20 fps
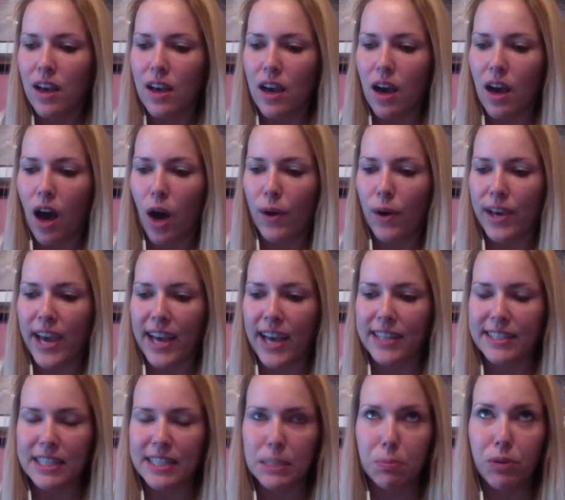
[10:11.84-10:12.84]
Oh, it had
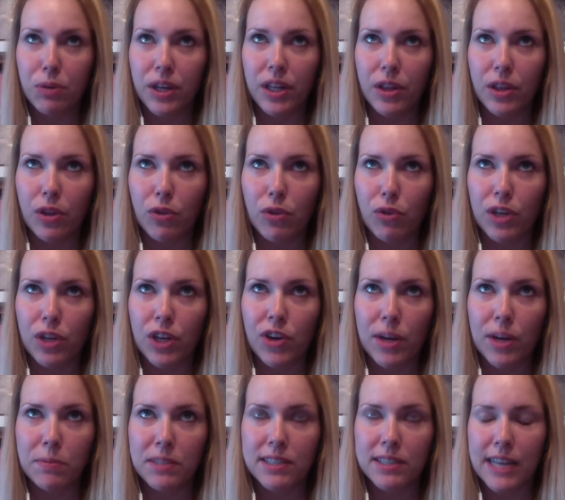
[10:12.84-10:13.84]
6.3
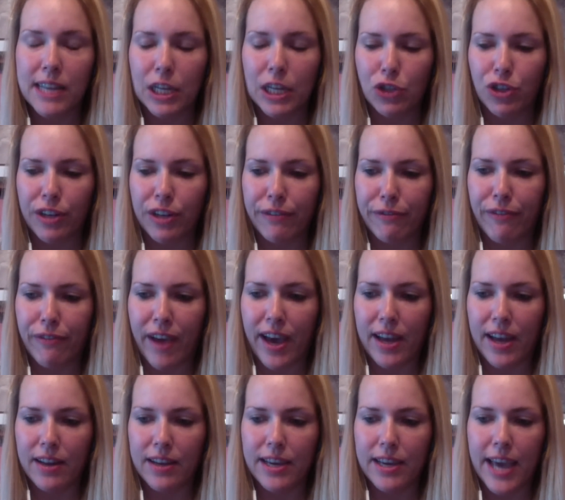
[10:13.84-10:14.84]
grams of saturated
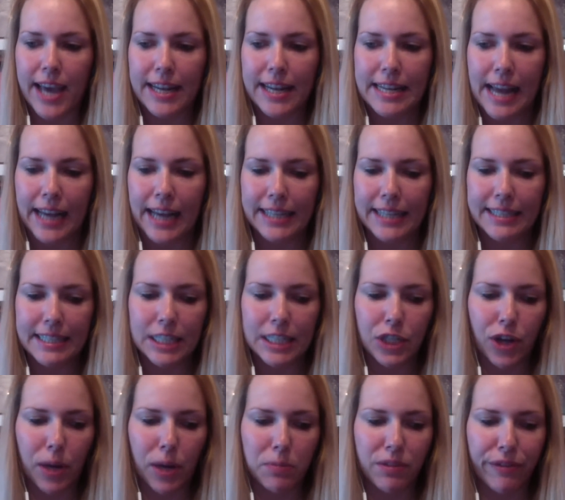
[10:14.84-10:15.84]
fat. It had 19
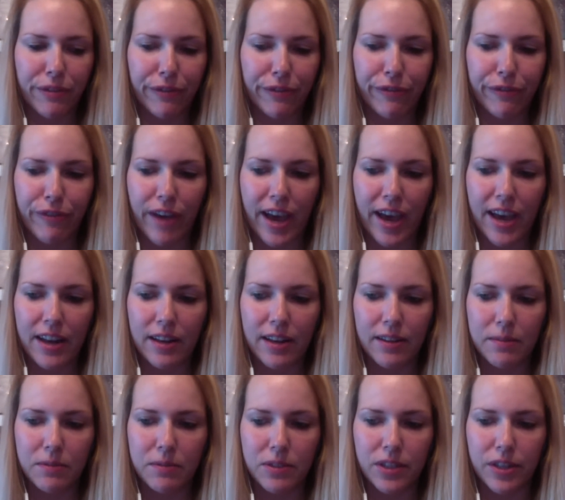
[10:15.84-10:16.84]
grams of fat.
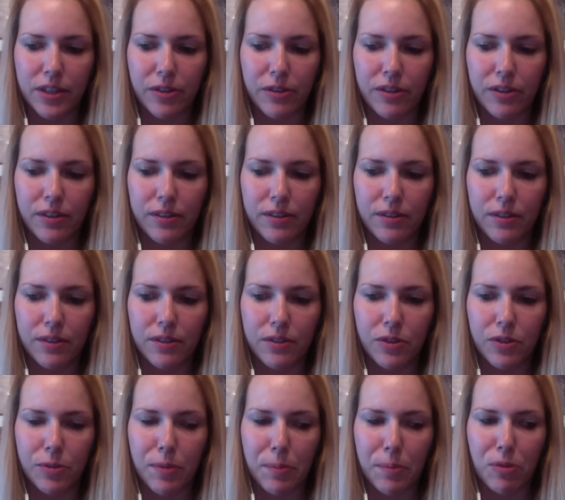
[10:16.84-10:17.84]
I'm trying to
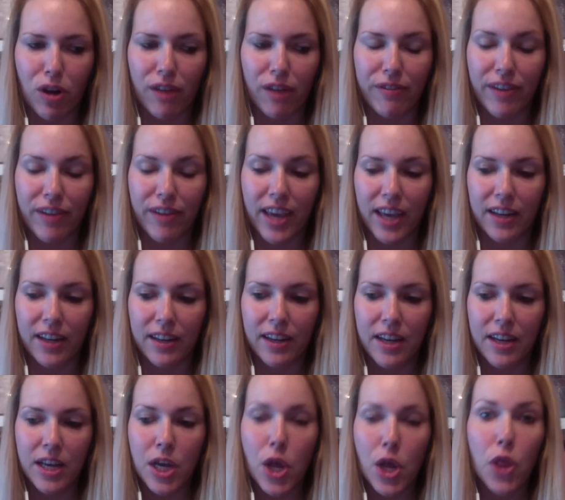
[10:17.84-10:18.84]
remember offhand.
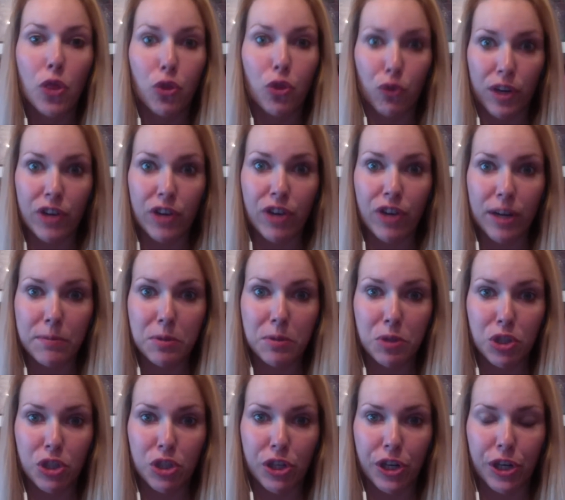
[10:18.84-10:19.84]
3 grams of
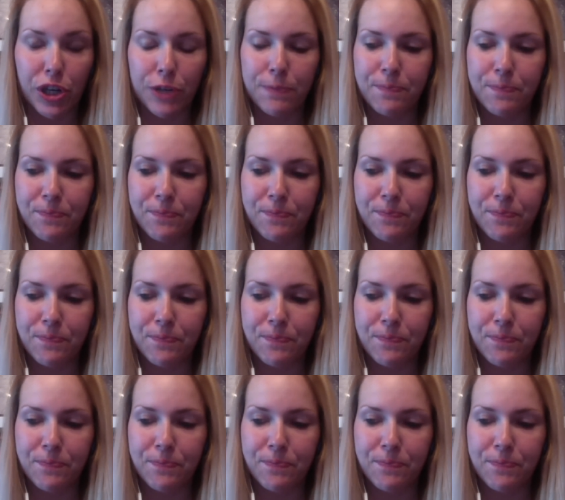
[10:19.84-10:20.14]
sugar,